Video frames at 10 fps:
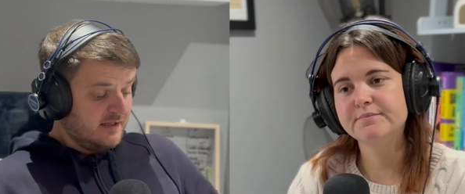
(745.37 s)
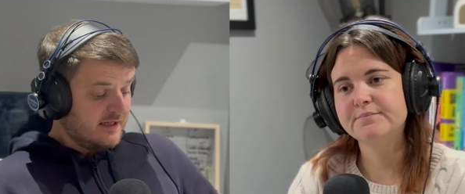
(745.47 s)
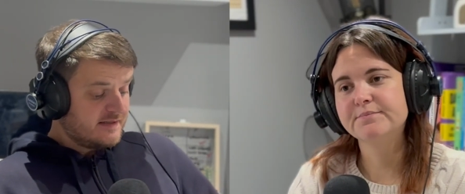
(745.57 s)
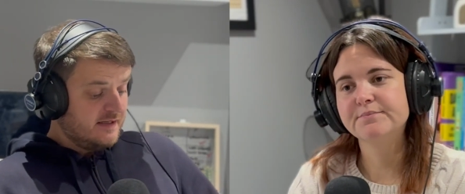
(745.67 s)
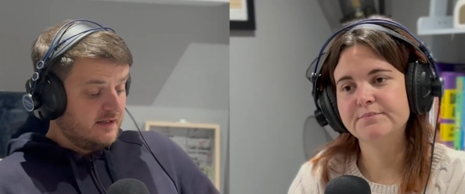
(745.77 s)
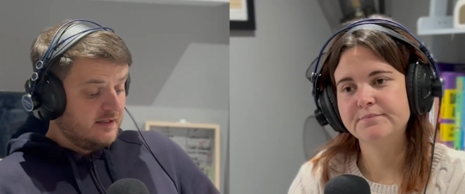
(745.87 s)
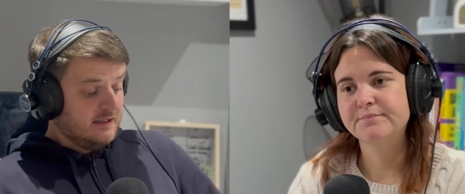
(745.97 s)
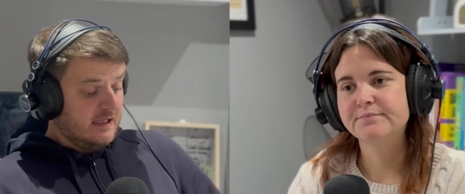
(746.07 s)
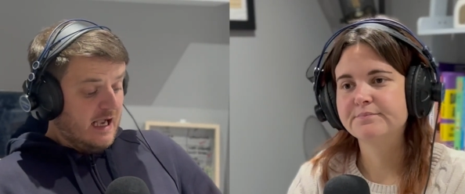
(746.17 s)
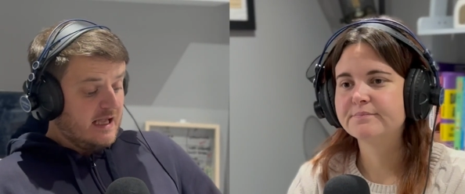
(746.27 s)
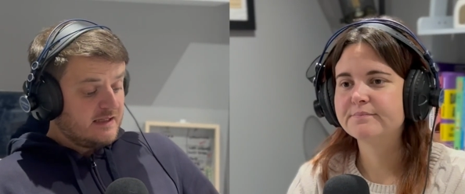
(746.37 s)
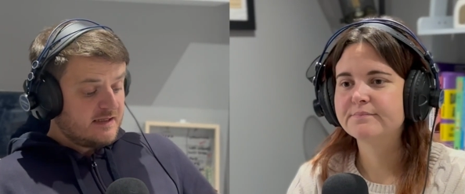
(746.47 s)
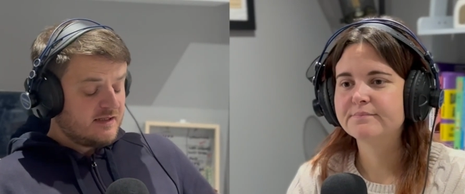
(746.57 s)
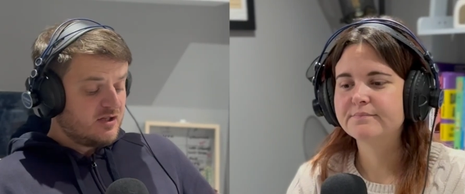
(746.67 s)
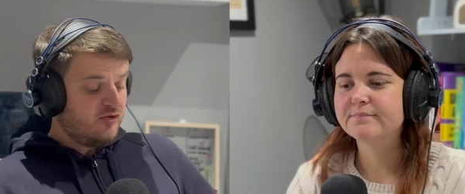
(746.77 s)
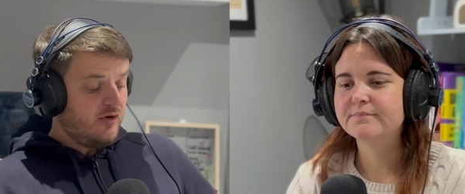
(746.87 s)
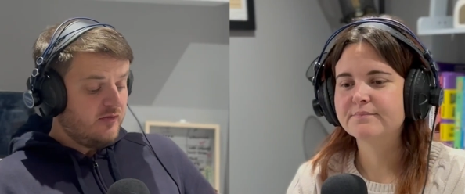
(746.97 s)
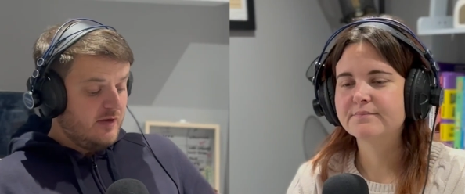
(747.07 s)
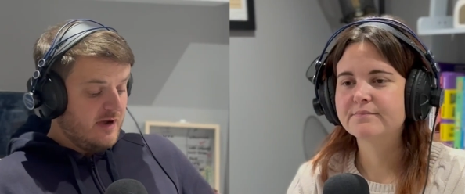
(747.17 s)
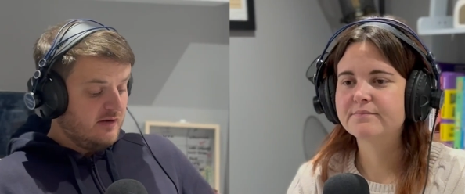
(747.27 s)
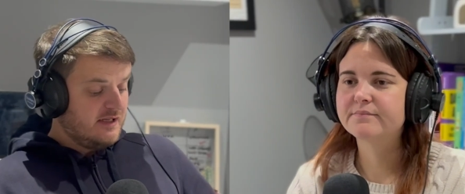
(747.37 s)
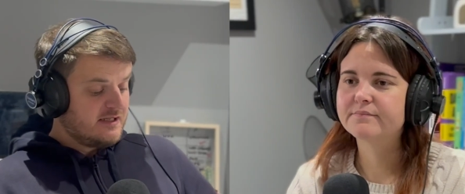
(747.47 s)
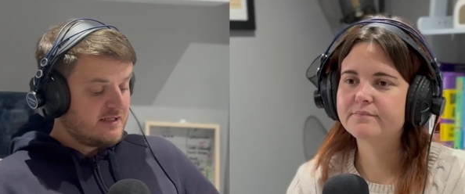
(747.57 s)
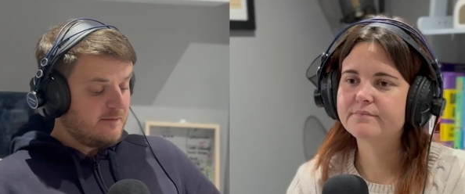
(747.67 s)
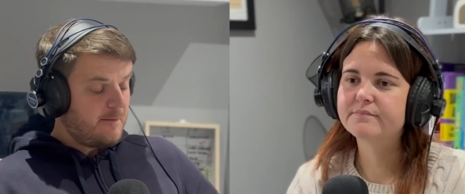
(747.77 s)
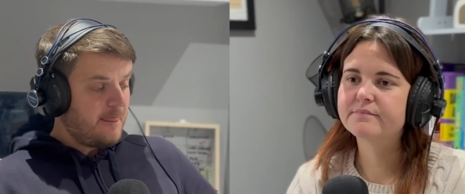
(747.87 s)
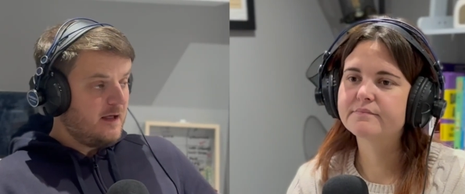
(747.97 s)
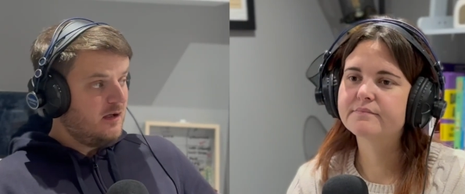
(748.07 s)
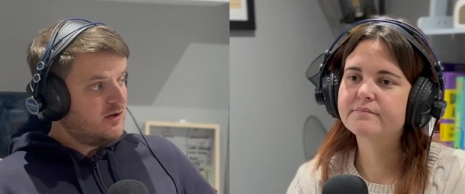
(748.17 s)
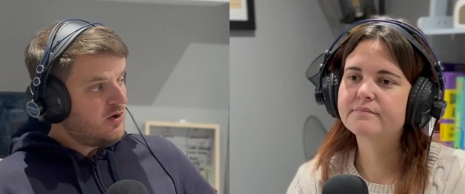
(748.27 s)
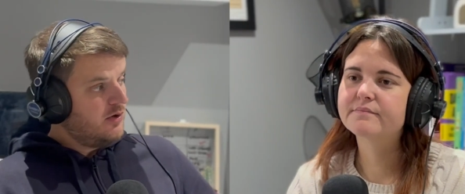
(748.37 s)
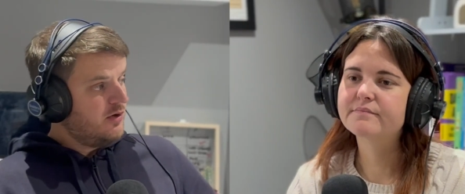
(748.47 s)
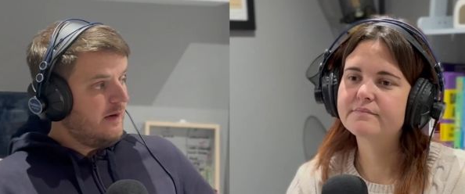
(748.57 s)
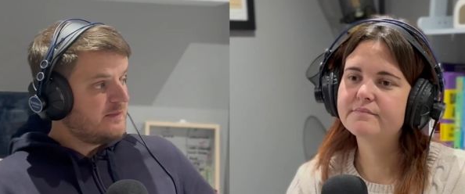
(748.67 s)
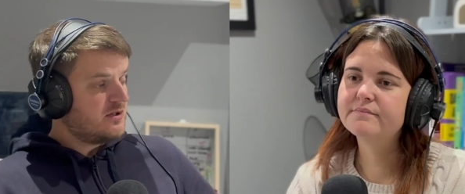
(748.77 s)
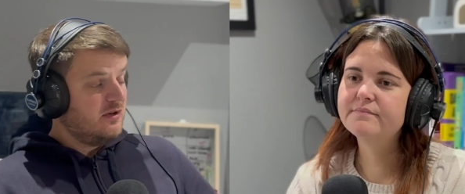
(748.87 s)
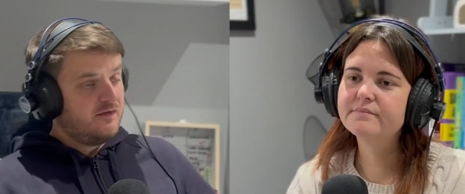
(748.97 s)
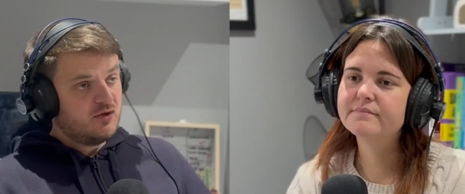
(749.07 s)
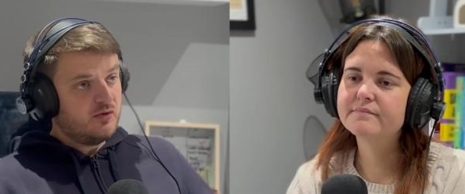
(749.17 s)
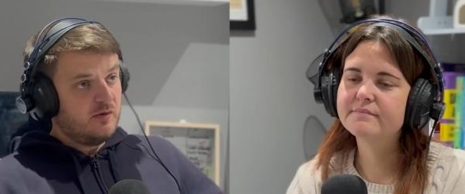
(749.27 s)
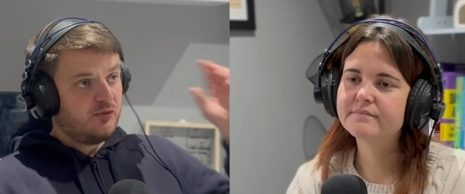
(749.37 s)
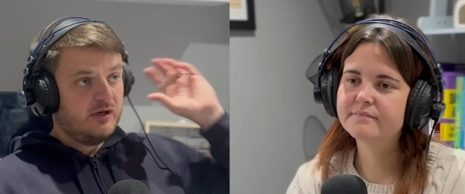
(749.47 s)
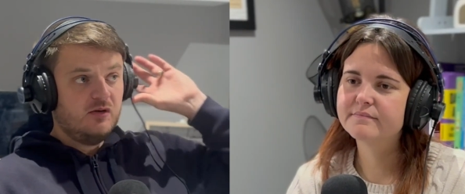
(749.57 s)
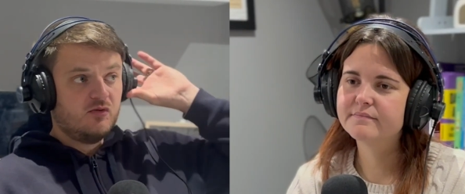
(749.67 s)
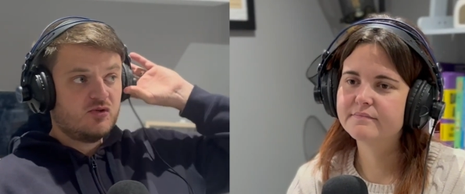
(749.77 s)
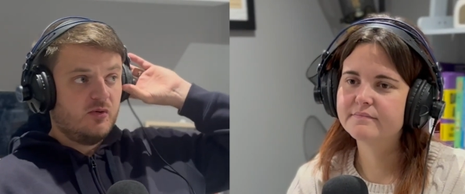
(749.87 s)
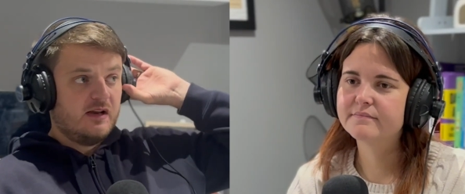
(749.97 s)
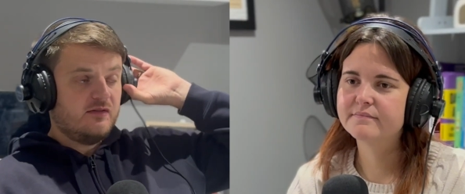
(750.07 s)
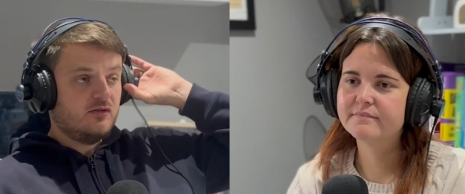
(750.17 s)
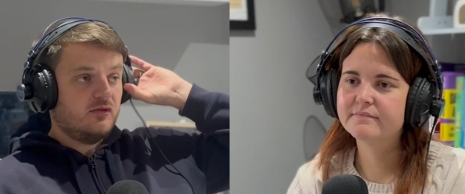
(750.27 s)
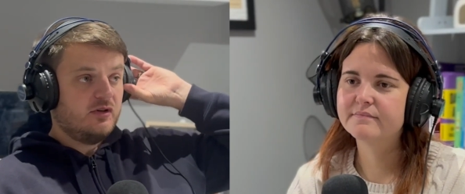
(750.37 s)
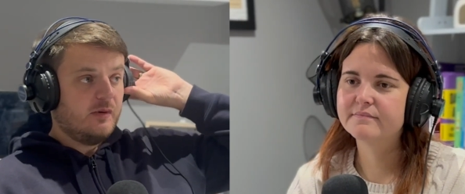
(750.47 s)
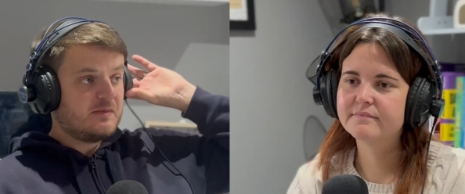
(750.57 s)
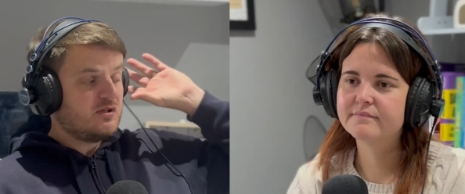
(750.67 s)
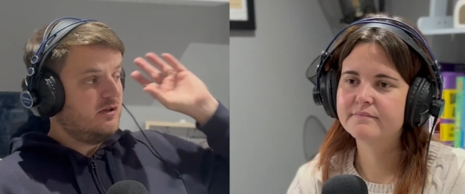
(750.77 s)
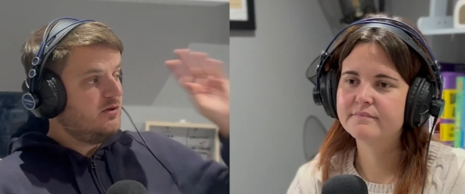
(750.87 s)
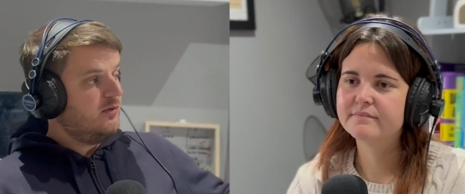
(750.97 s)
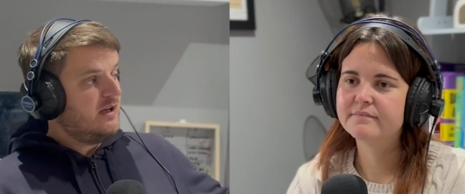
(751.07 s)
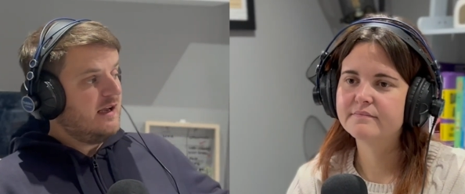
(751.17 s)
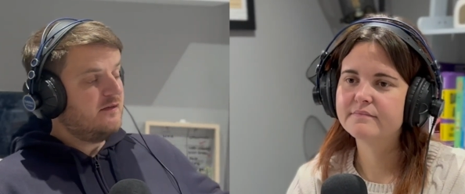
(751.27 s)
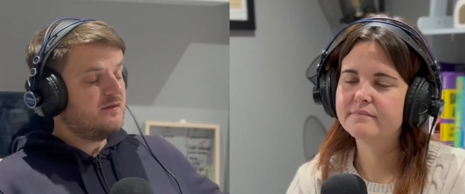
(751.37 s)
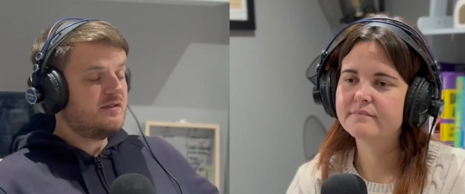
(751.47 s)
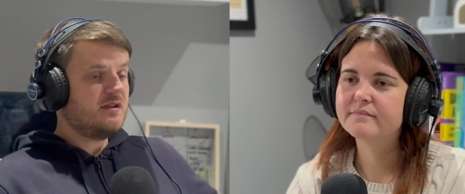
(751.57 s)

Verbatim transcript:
Speaker 1: That's it. And to grow your email list, so on your website, if you're doing a pre-launch or whatever, or on your website, you want to have